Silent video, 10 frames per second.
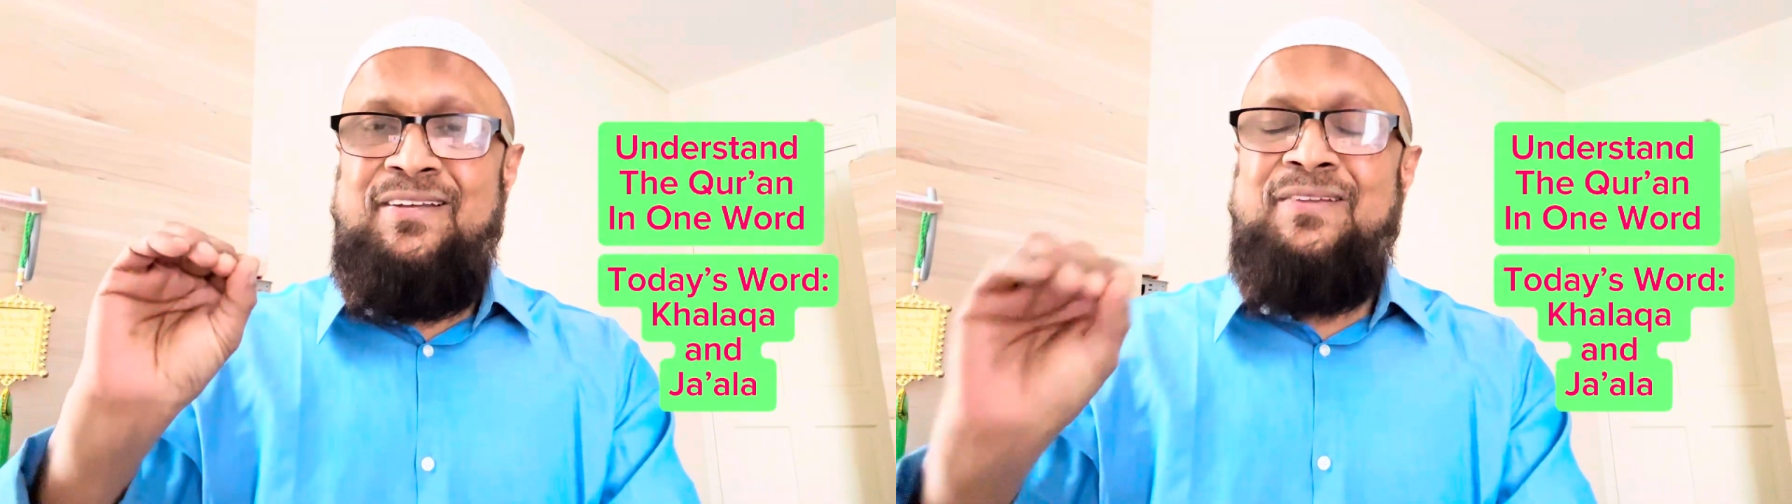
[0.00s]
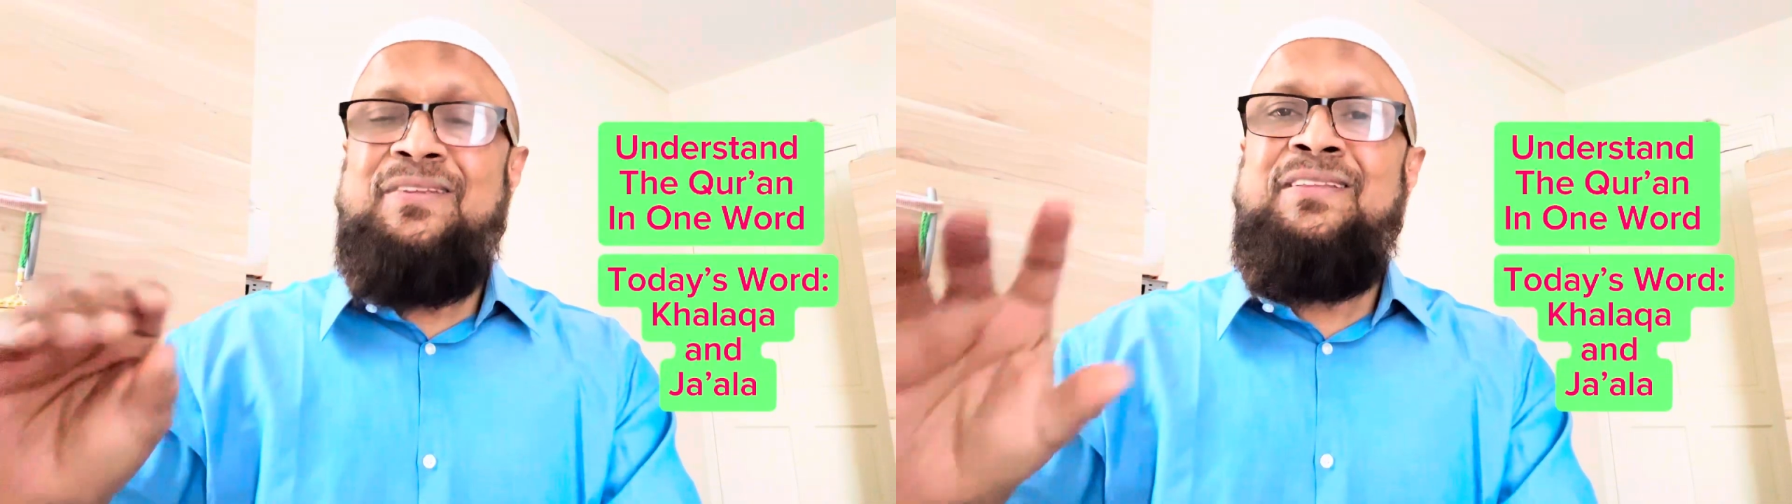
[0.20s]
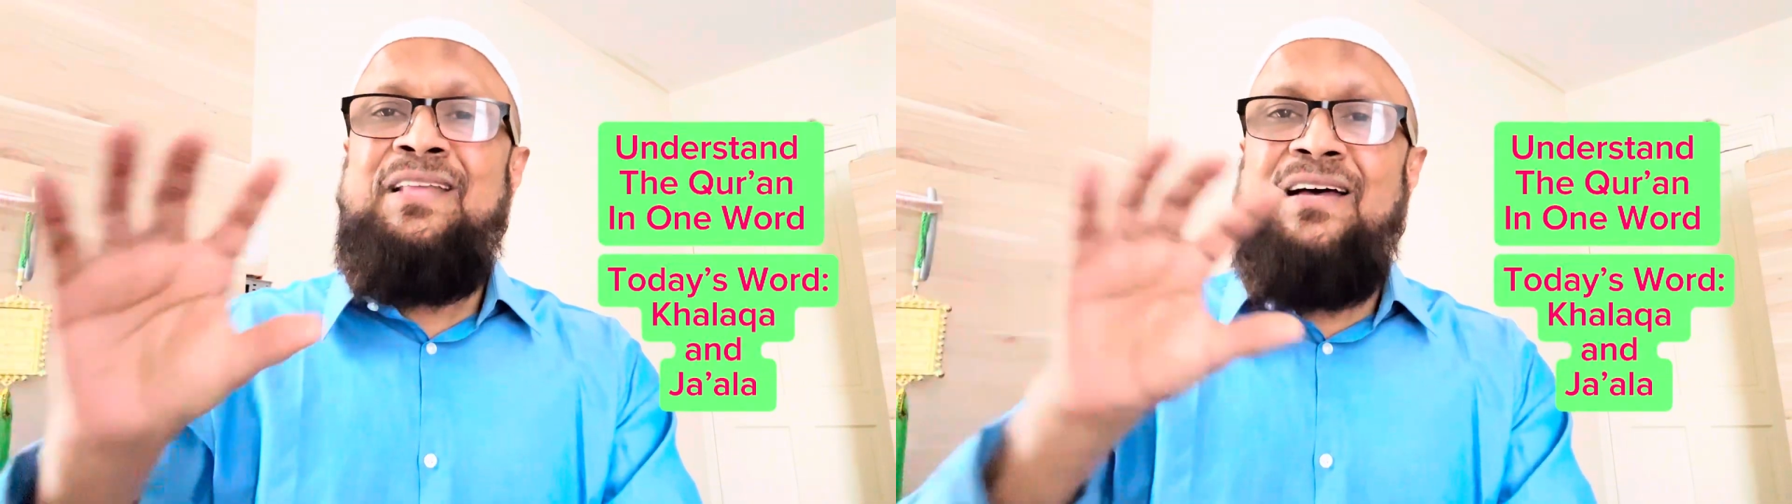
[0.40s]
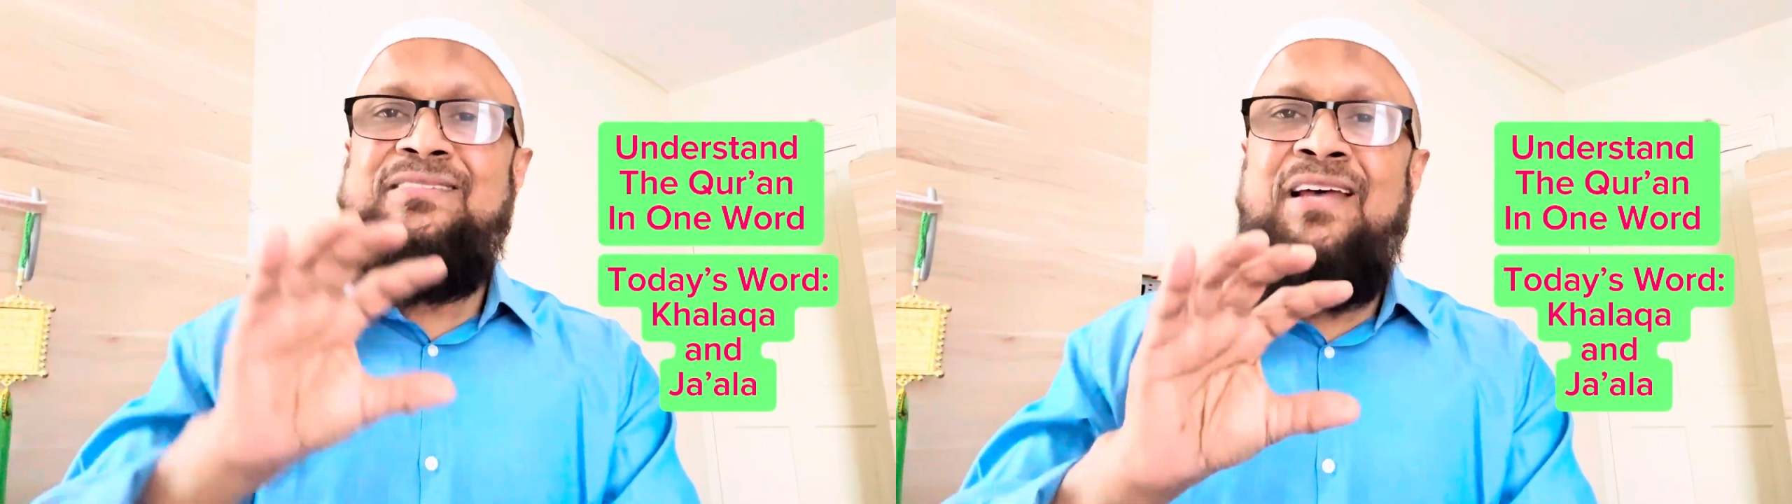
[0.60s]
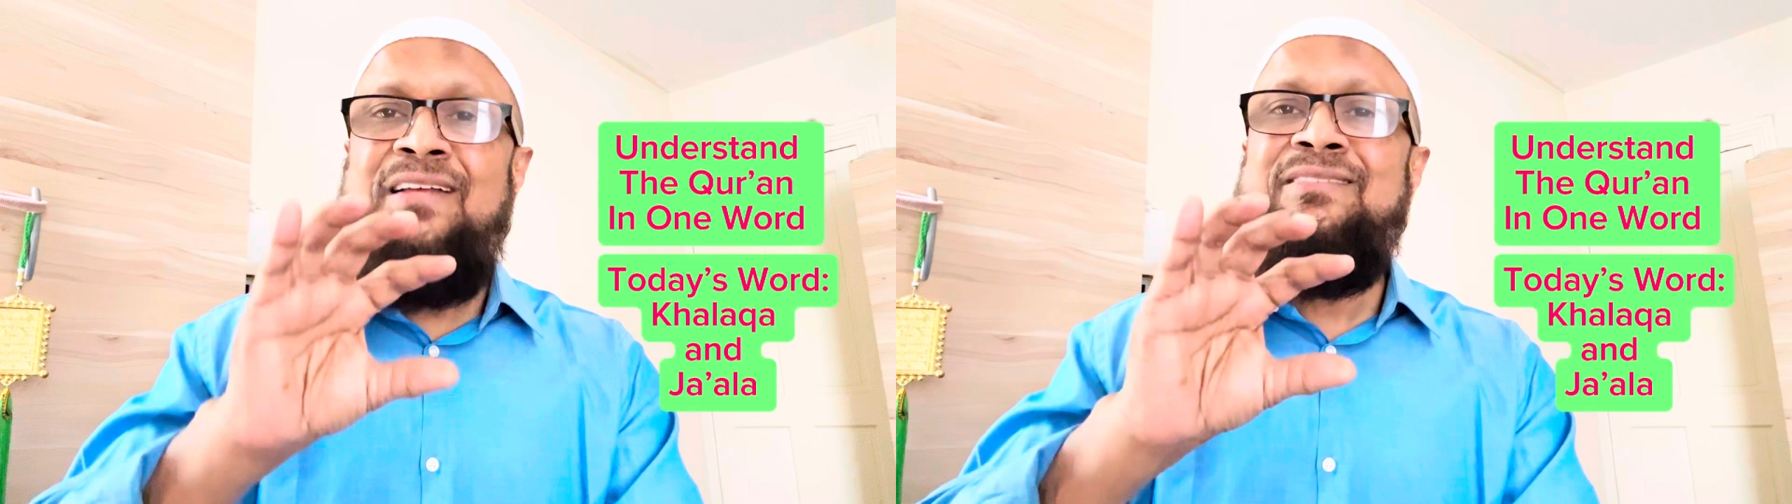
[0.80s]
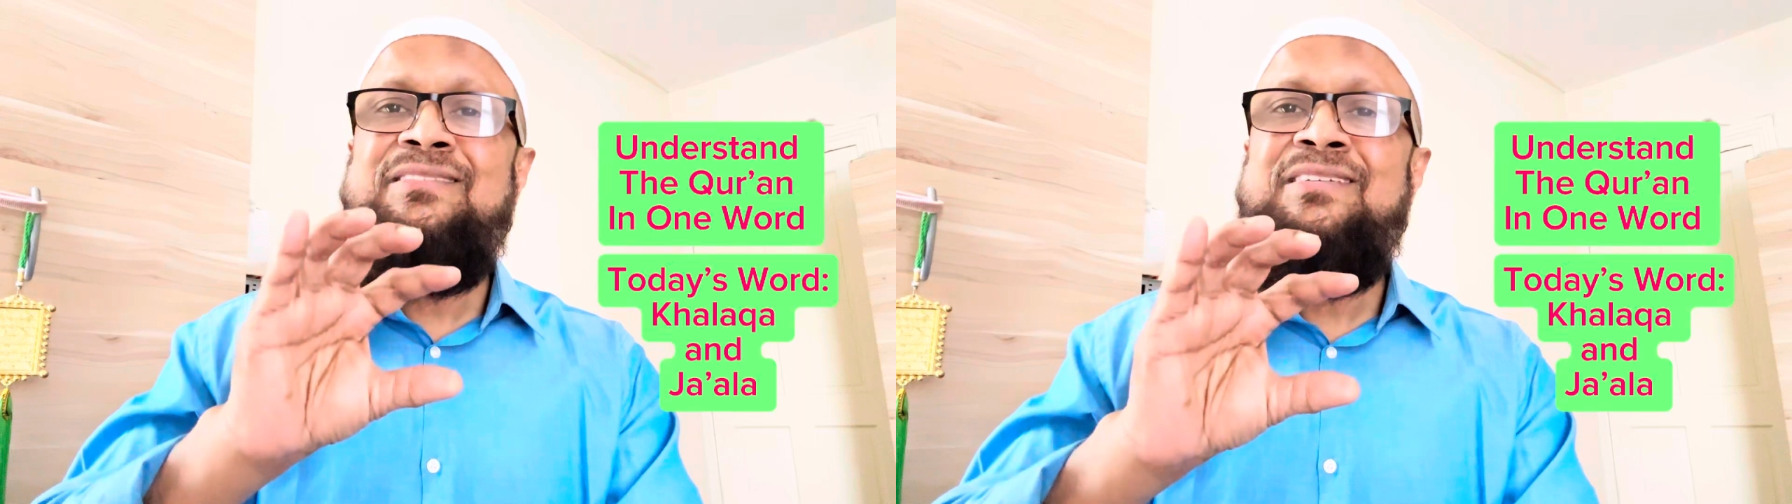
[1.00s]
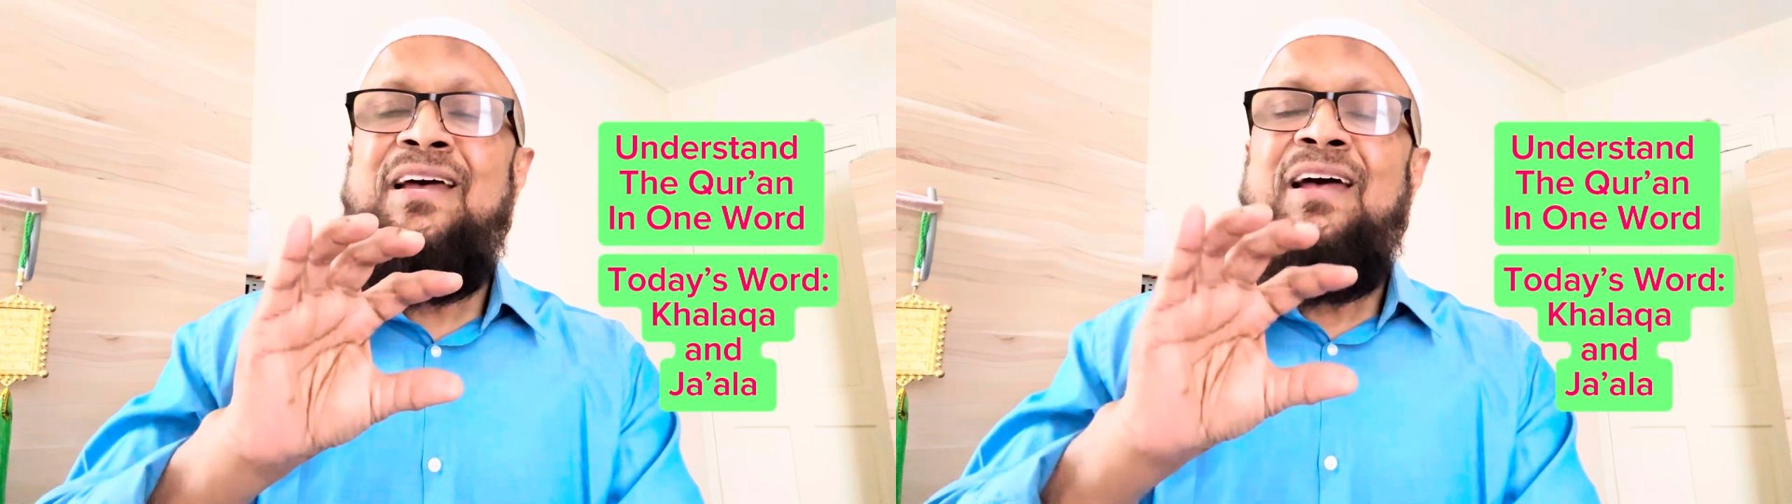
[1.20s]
So in that sense,